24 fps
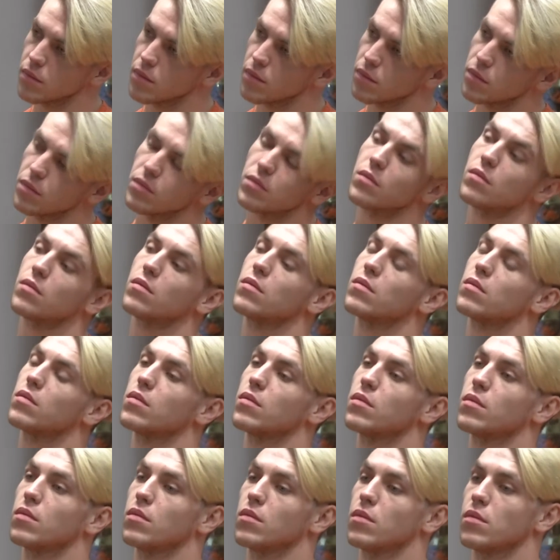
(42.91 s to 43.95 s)

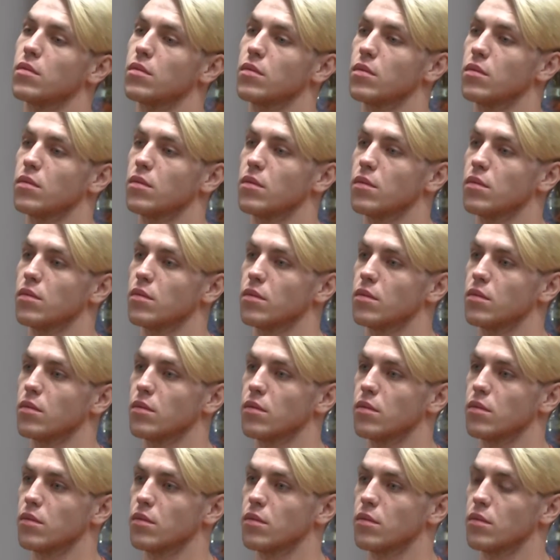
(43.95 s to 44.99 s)
(silent)